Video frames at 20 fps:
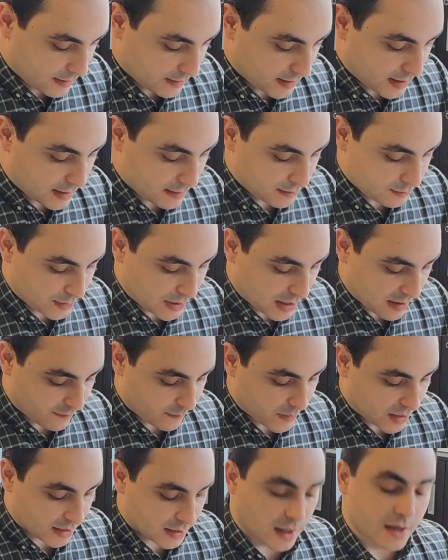Then we
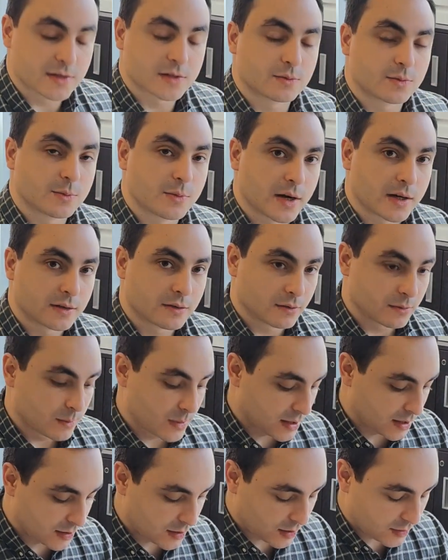have medication reminder.
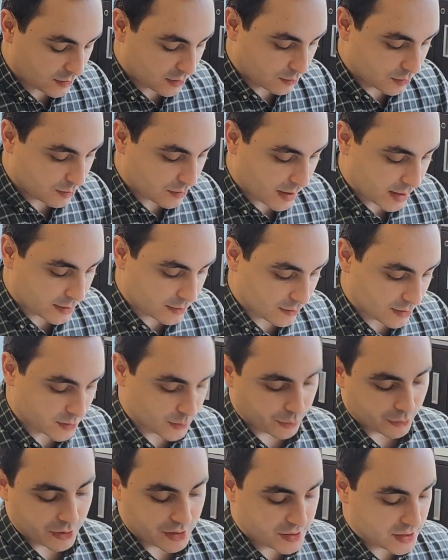Medication reminder
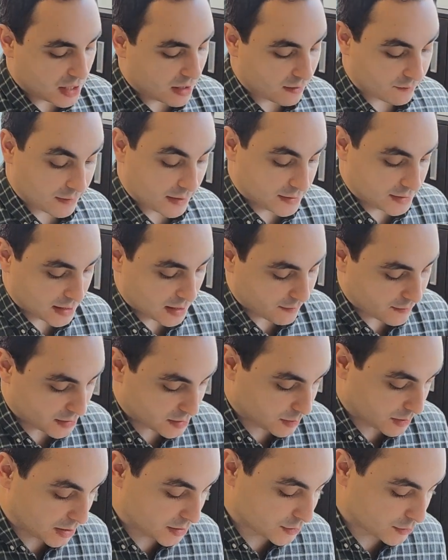is pretty
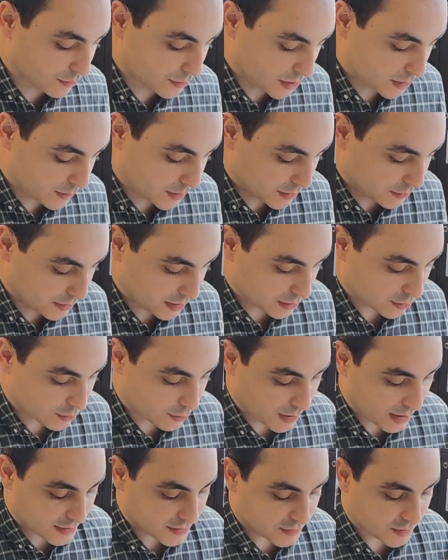self-explanatory, but you can
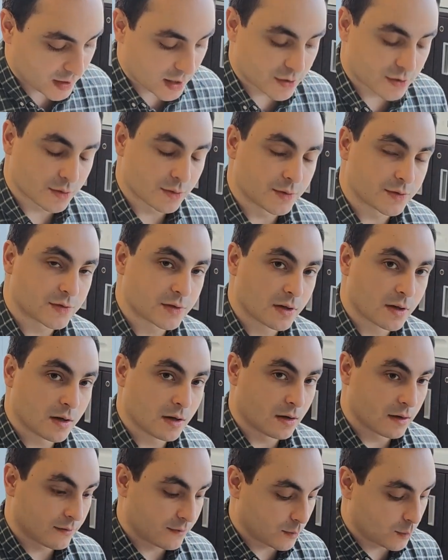create schedules
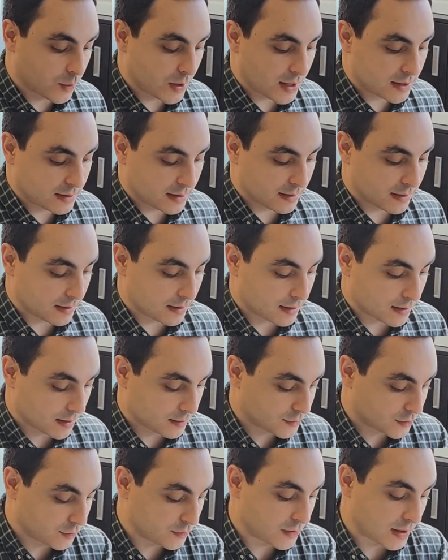of when and
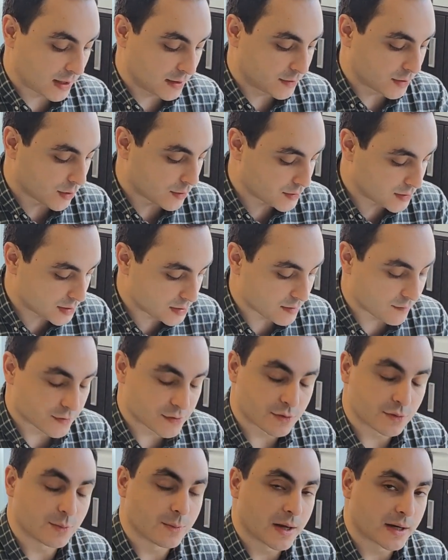to take doses of
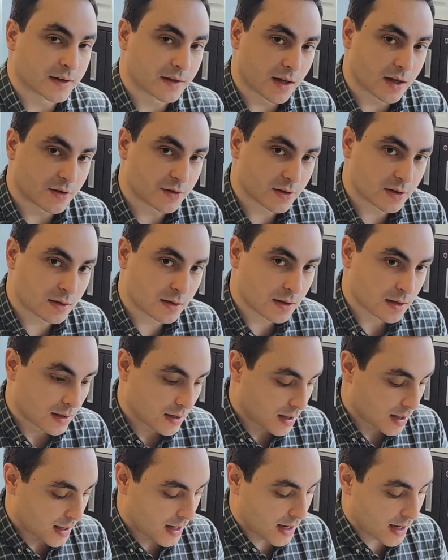a certain medication,
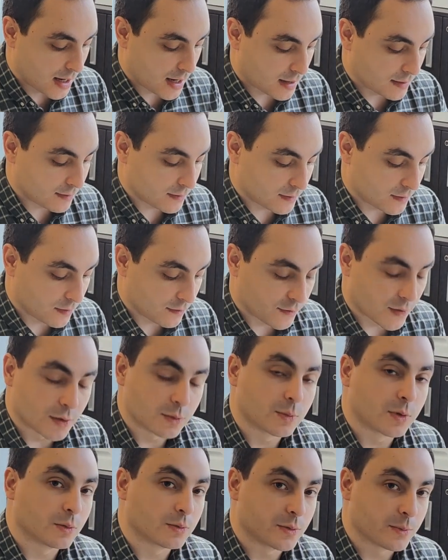and the
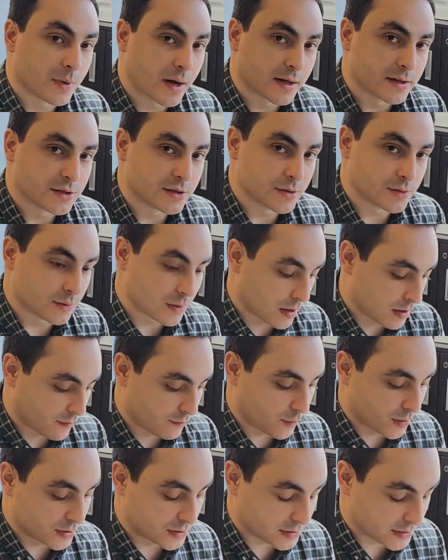phone will remind you
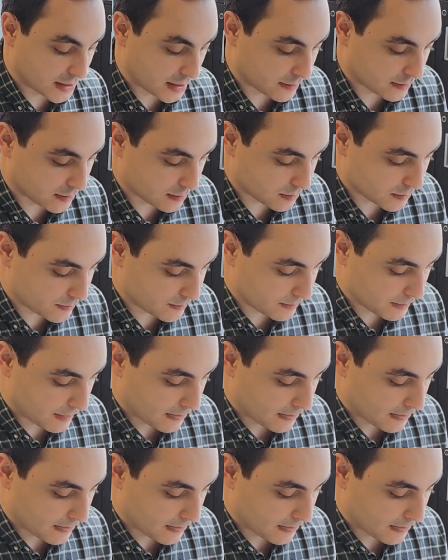of when to take them.